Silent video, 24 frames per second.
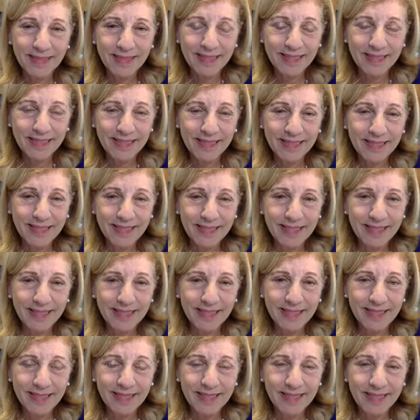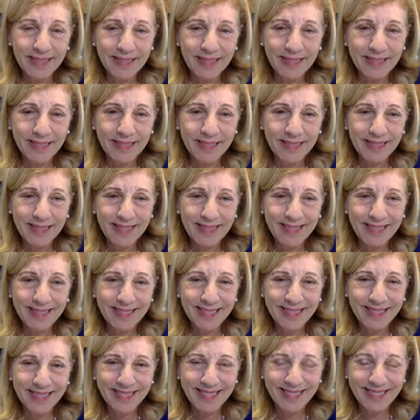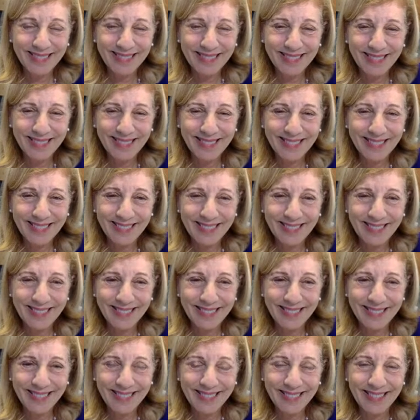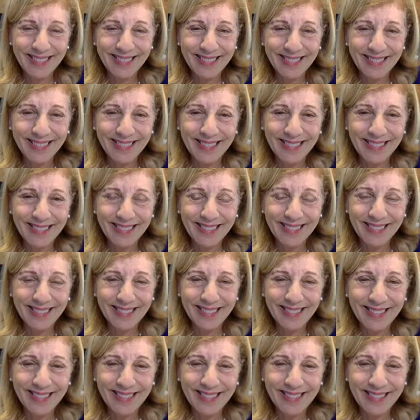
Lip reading: (silent)